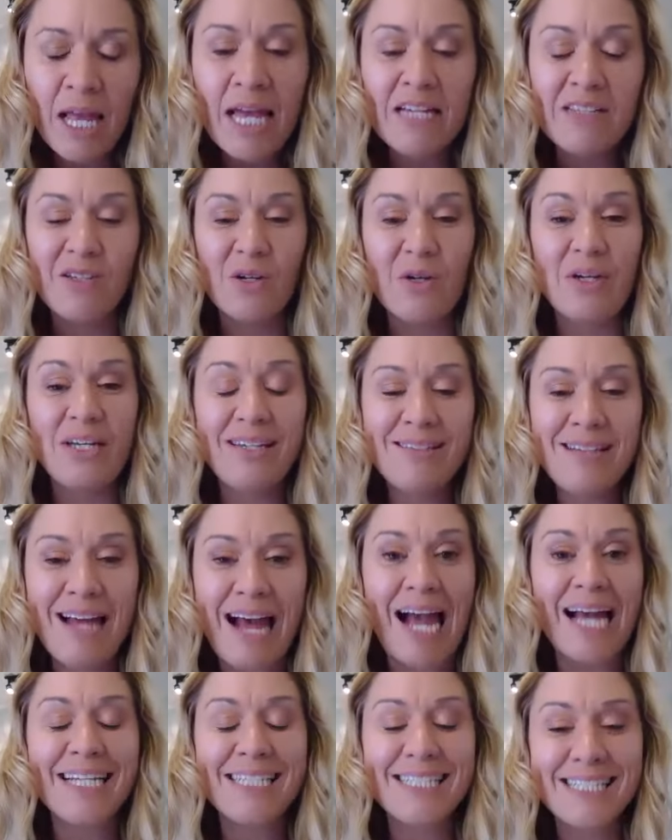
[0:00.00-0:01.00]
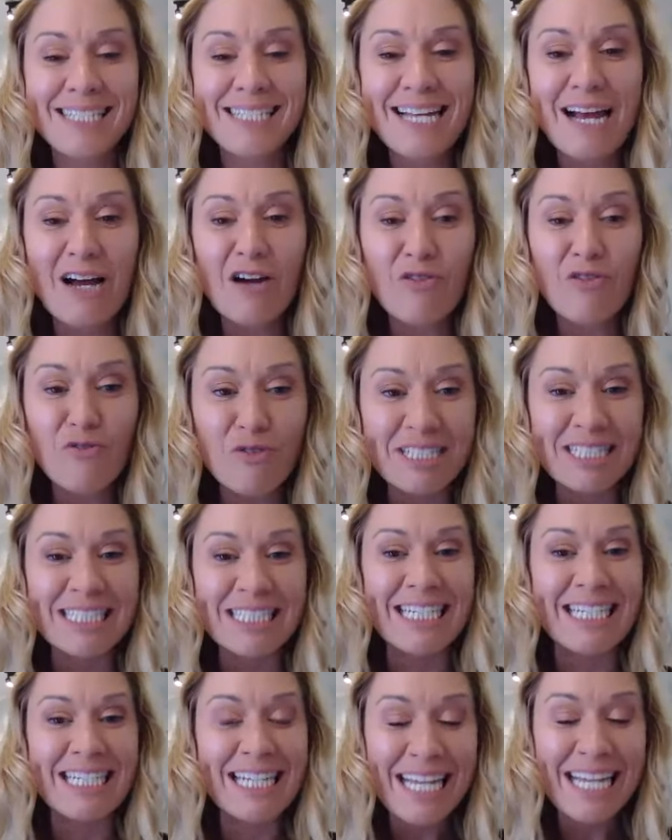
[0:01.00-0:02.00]
So he's actually now written
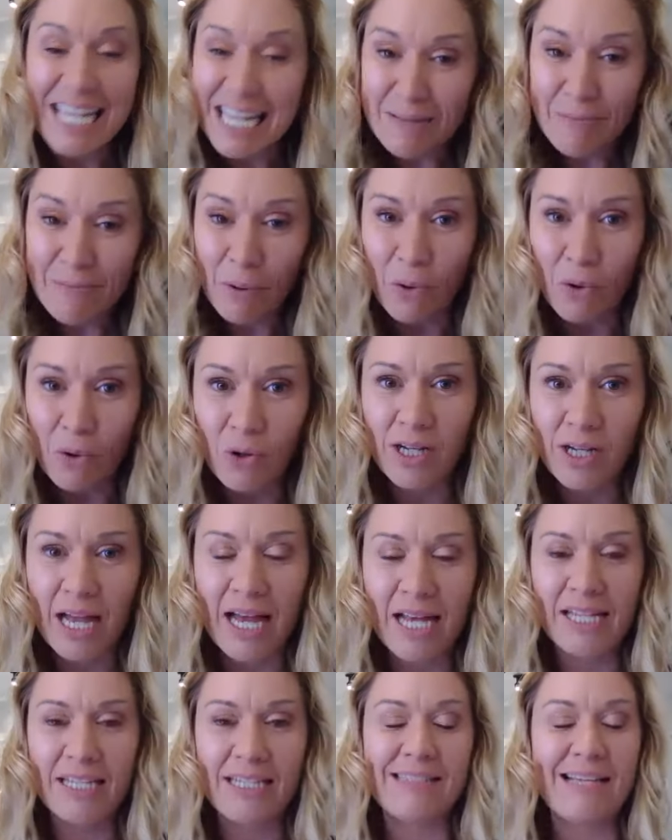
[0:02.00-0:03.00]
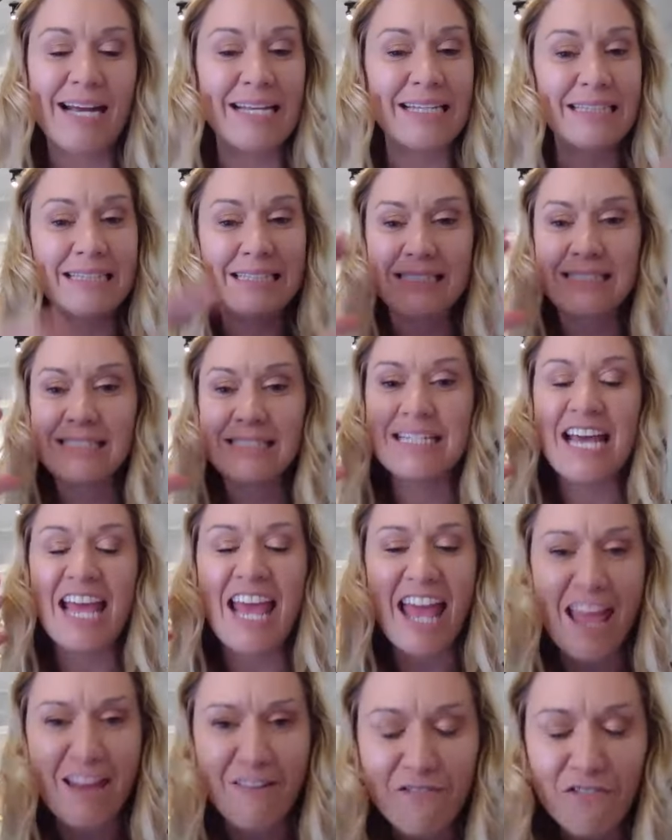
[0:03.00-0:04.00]
an ebook, and he's like listed
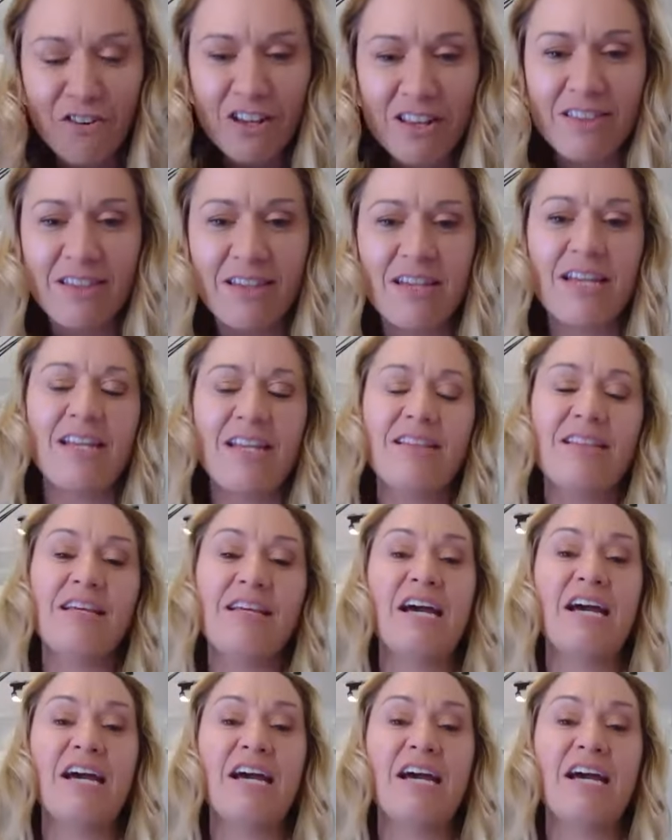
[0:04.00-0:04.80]
everything in there.